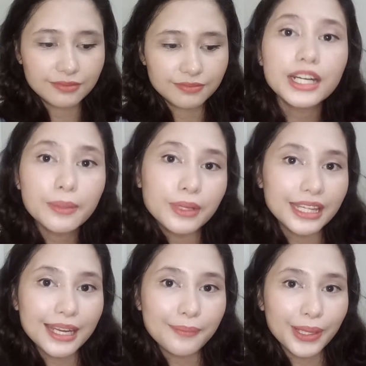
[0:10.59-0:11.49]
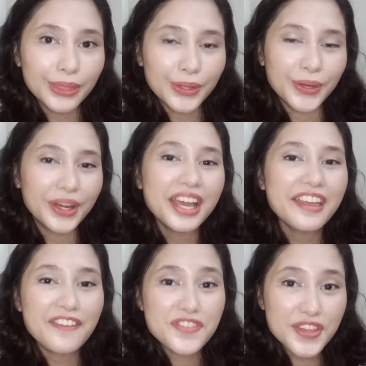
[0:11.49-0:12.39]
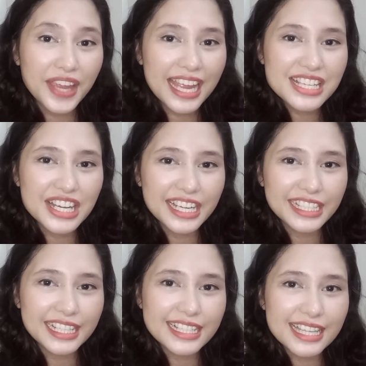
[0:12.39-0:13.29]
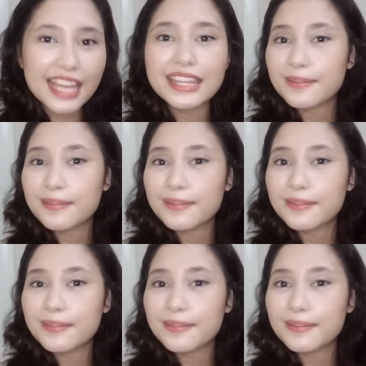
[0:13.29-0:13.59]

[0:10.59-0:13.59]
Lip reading: Affordable na naman to. If you guys are interested,